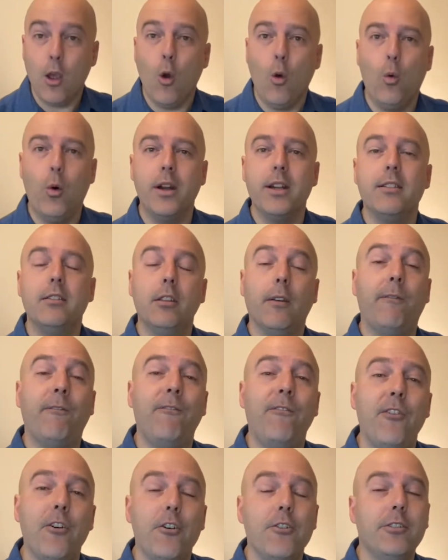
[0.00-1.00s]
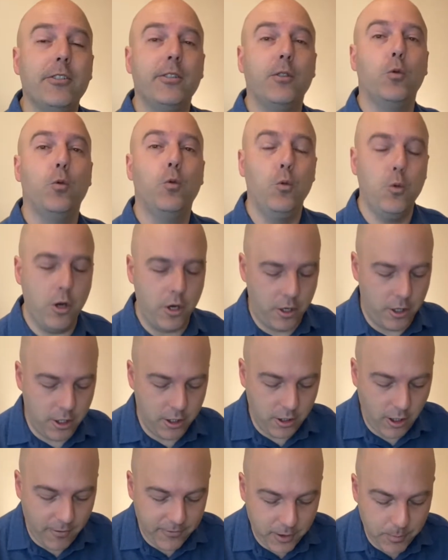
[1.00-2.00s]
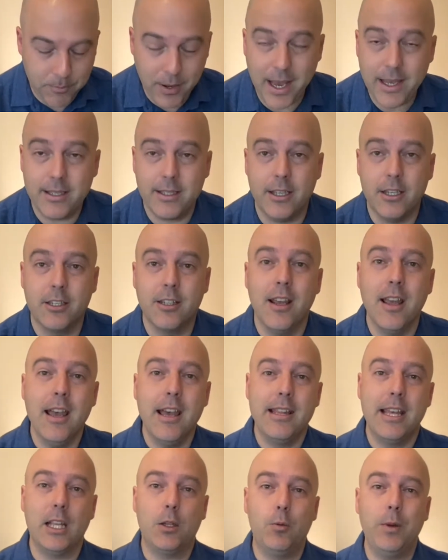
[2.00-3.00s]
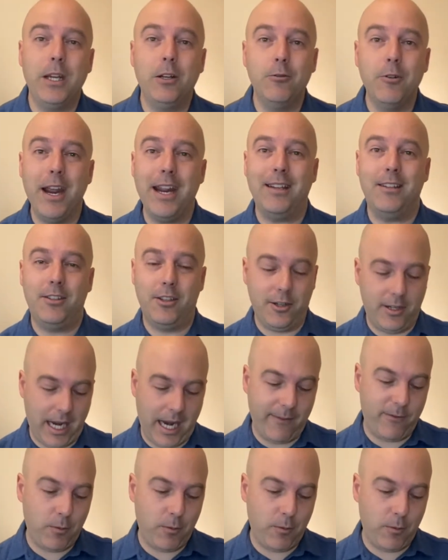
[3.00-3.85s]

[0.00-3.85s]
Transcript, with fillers: what is the first word of the passage that we read today?